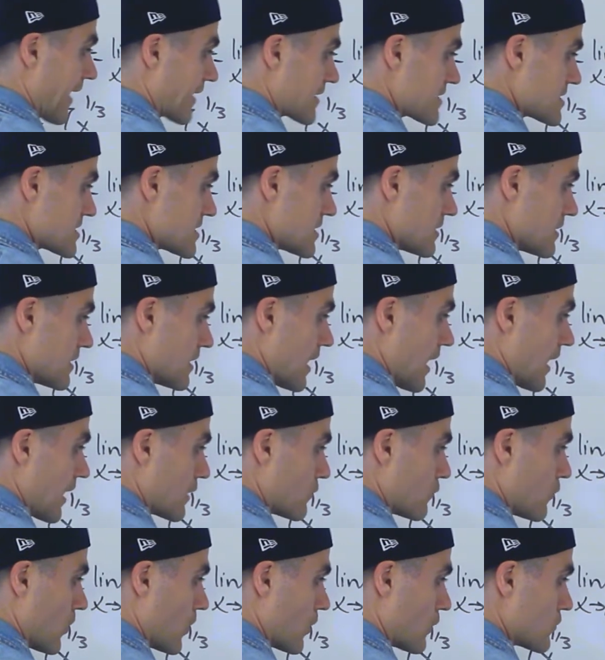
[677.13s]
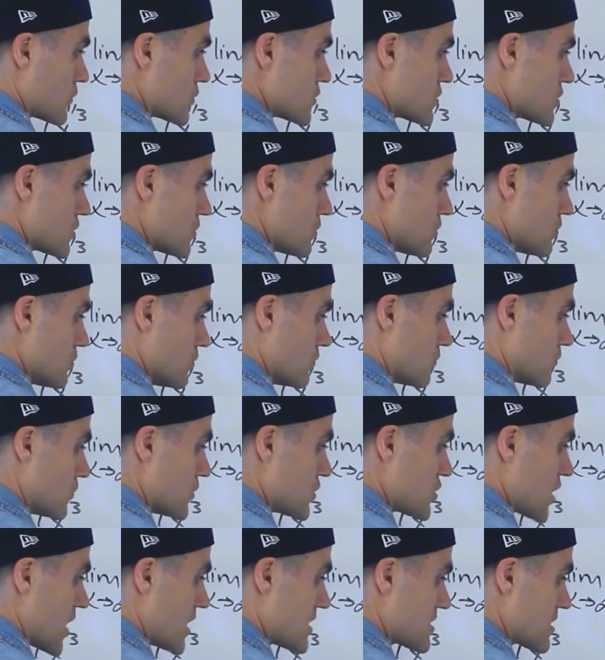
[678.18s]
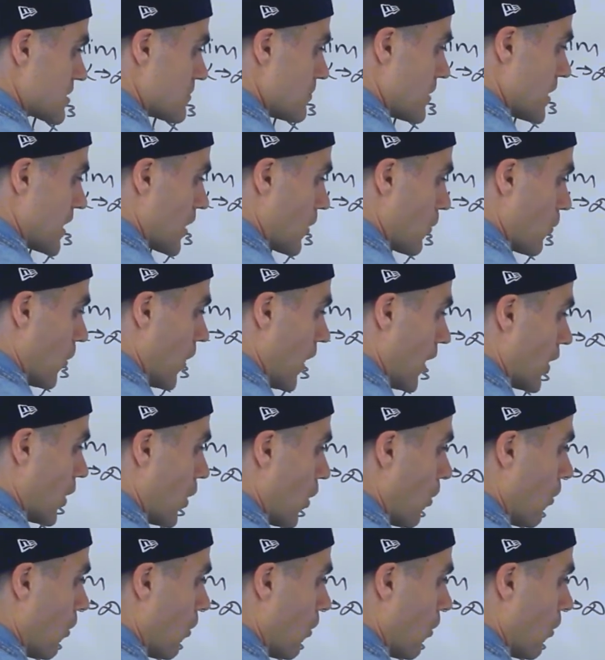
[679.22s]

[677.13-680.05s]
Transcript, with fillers: x to the negative 1 over 2, which ends up being 1